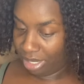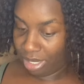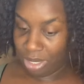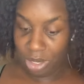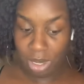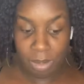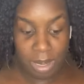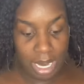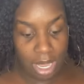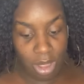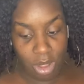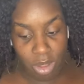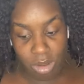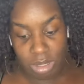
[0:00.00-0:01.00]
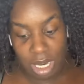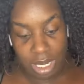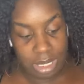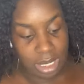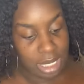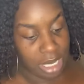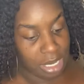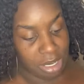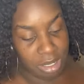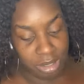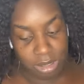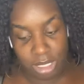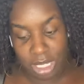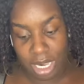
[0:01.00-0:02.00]
You could be that whole dark-skinned
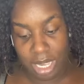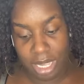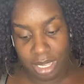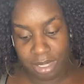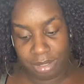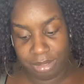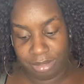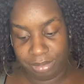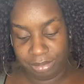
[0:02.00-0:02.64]
girl, child.